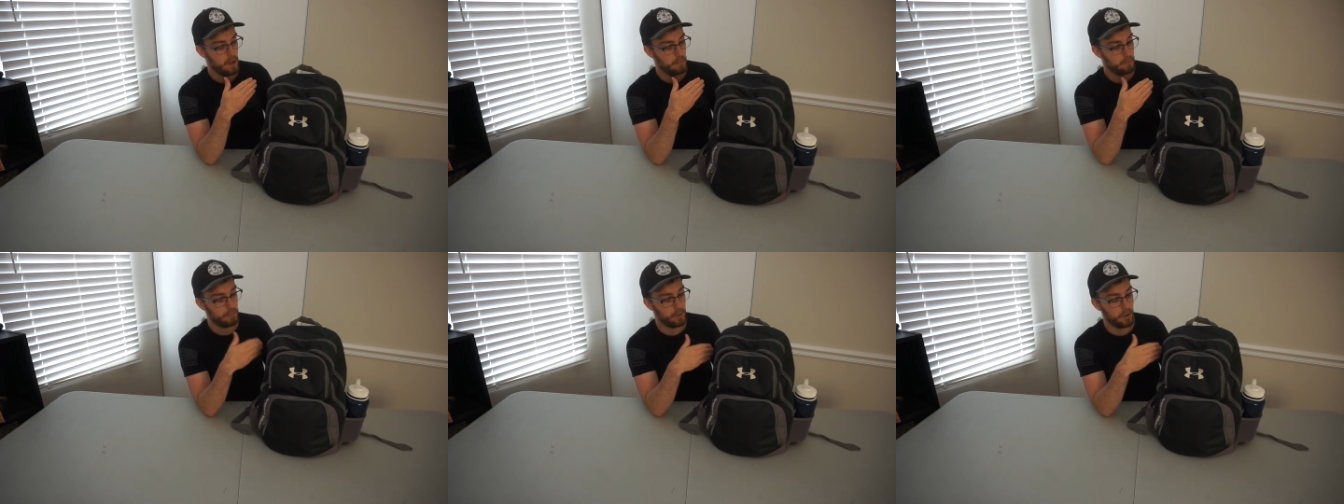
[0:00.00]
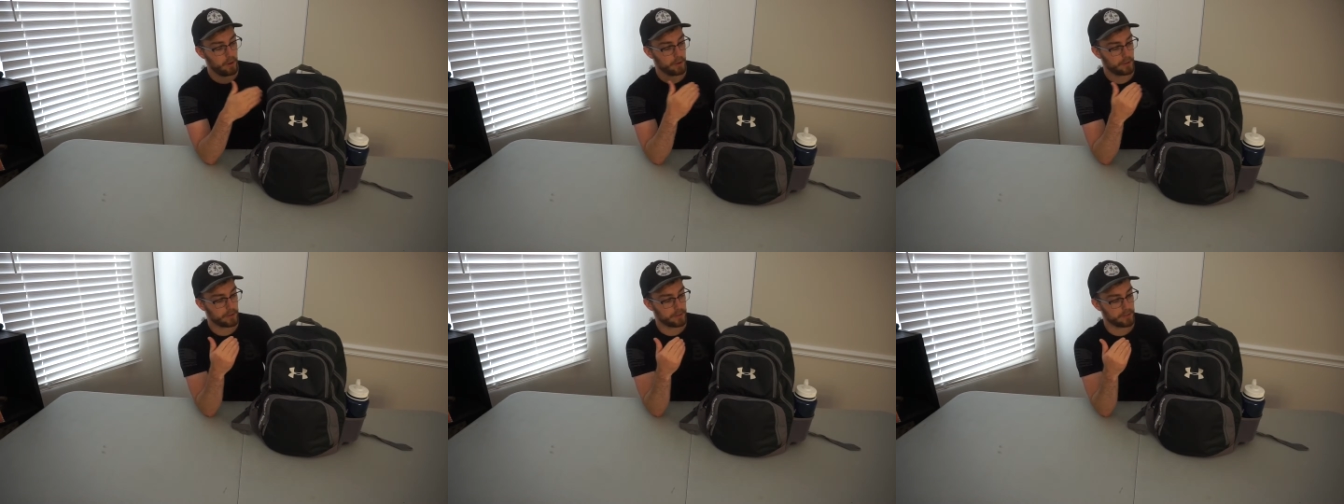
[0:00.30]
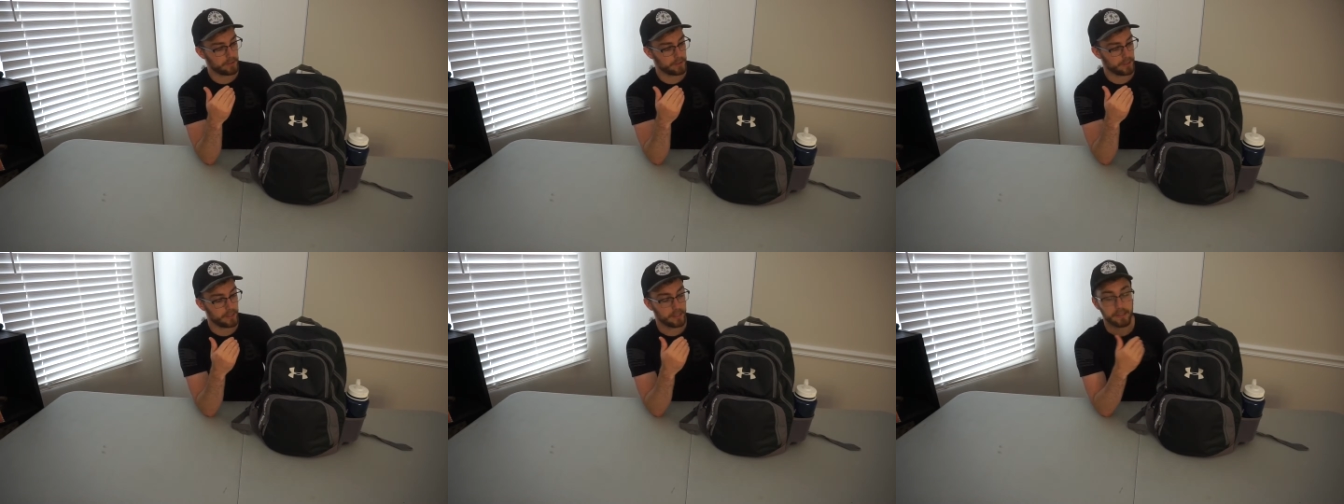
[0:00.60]

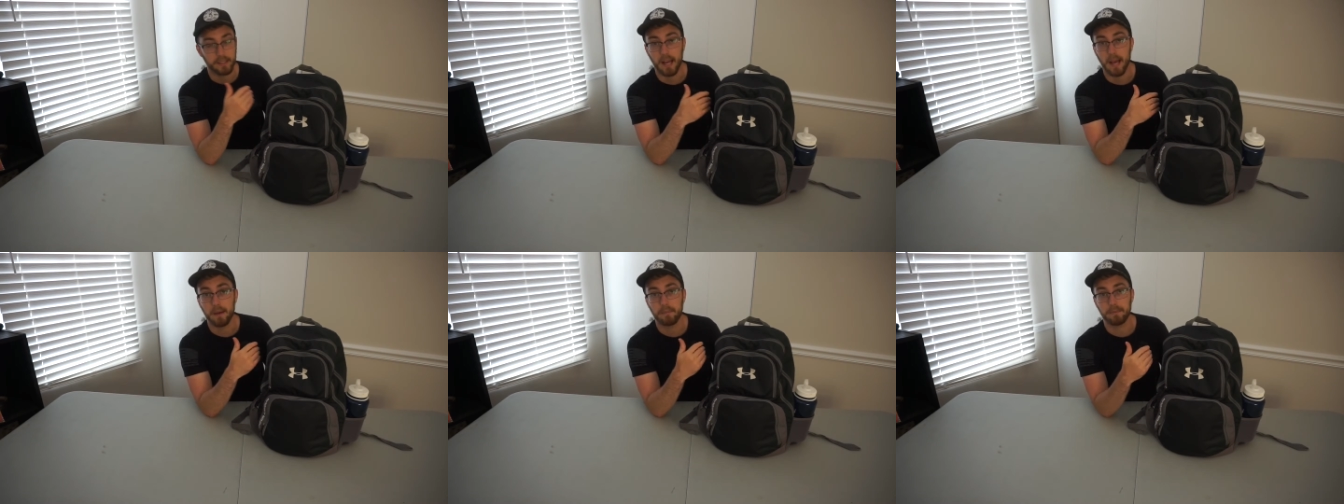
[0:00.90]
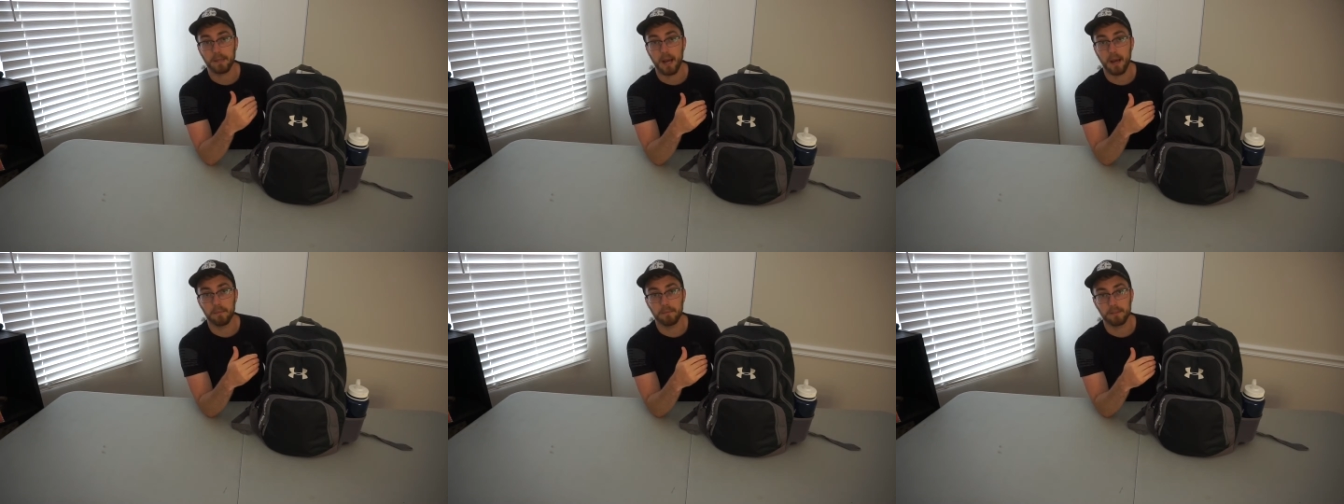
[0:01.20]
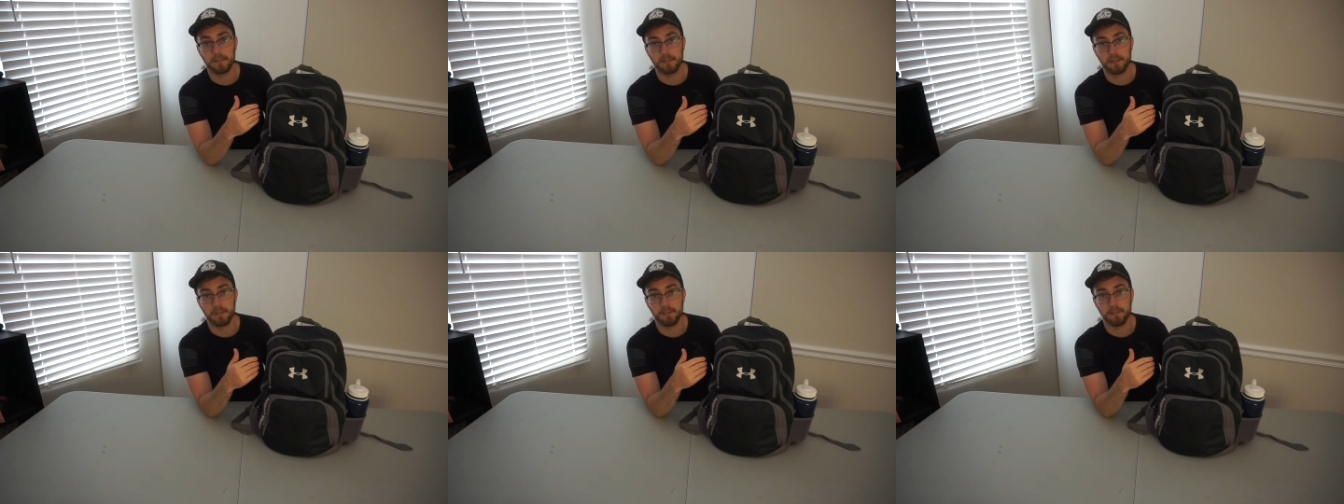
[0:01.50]
books and laptops
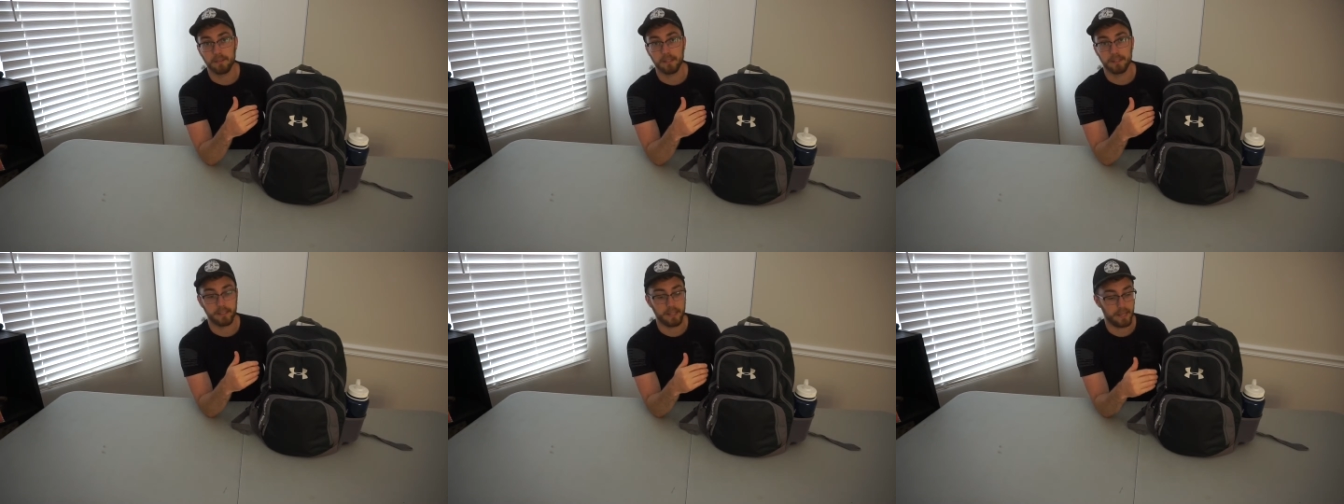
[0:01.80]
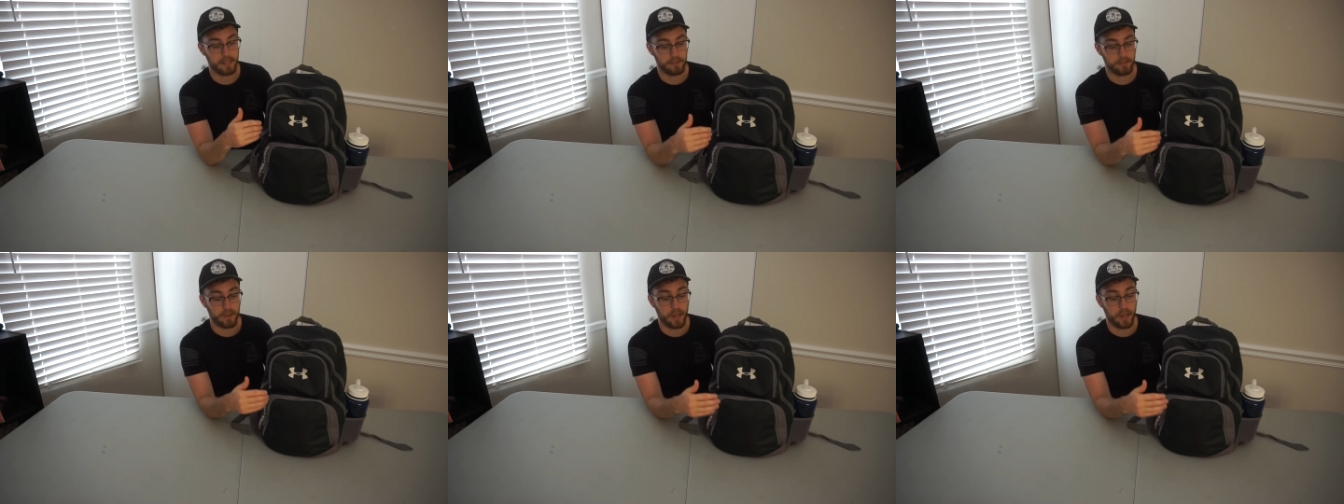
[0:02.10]
and stuff like that.